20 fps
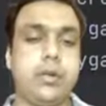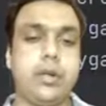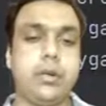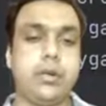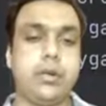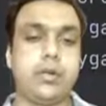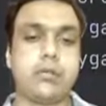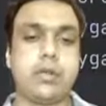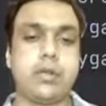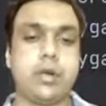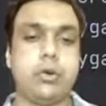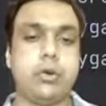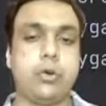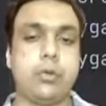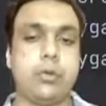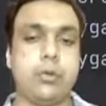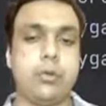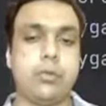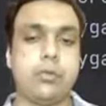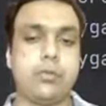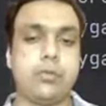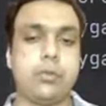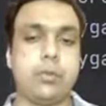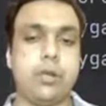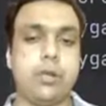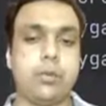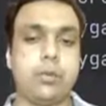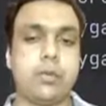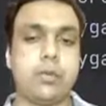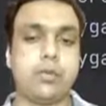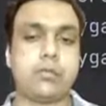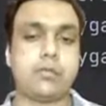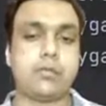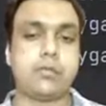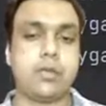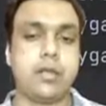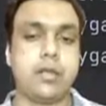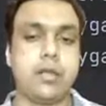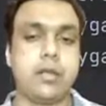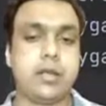is now no more visible to
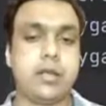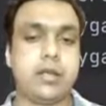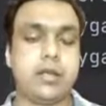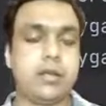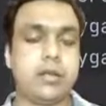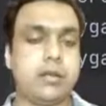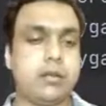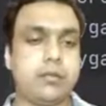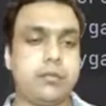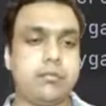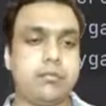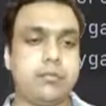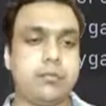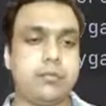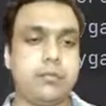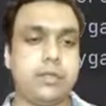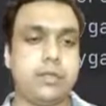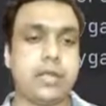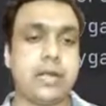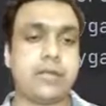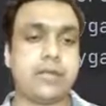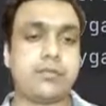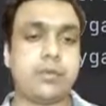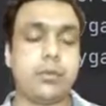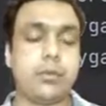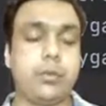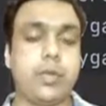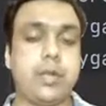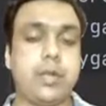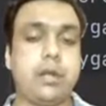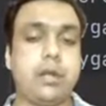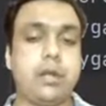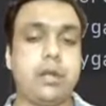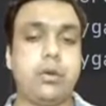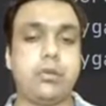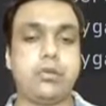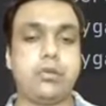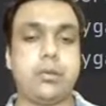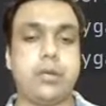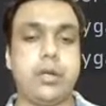us. That's how we can
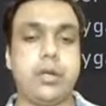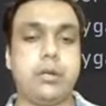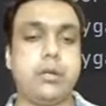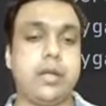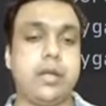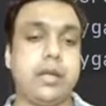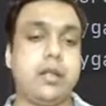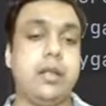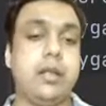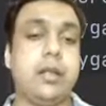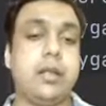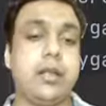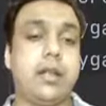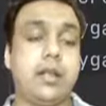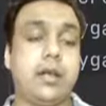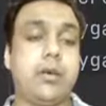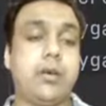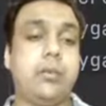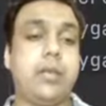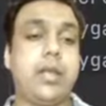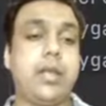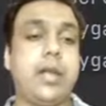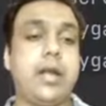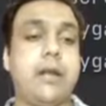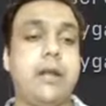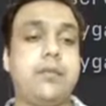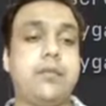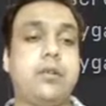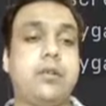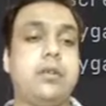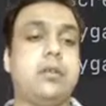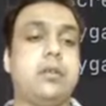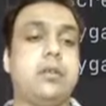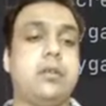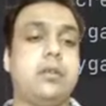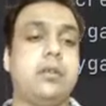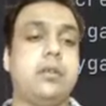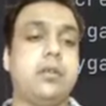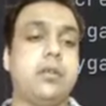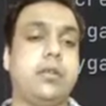close the window. That now we have
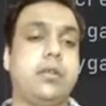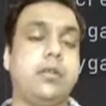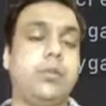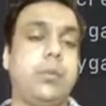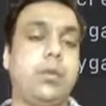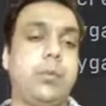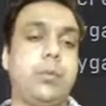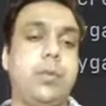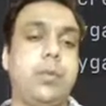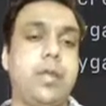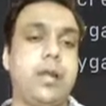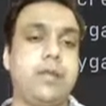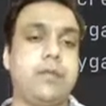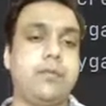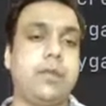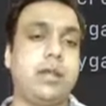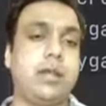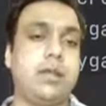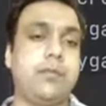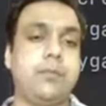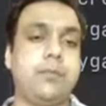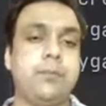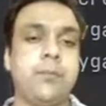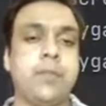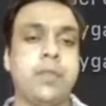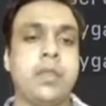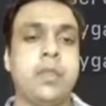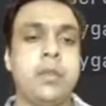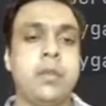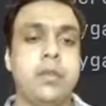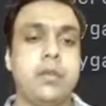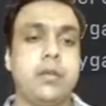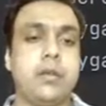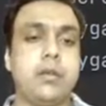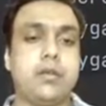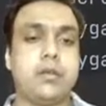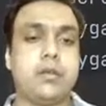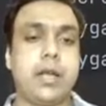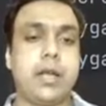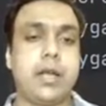what we have done.
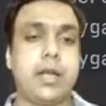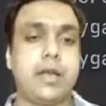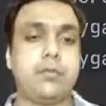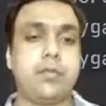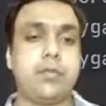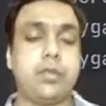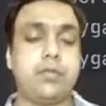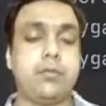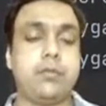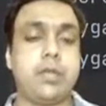We have made